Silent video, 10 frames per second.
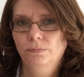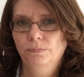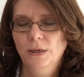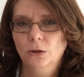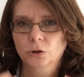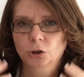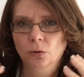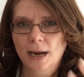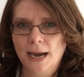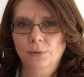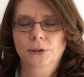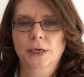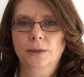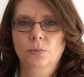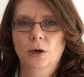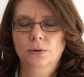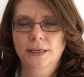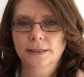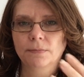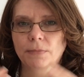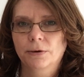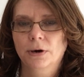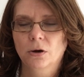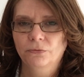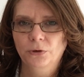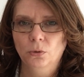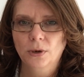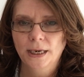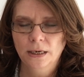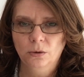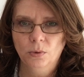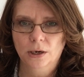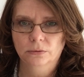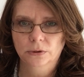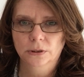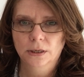because your outside world is a mirror of your inner world.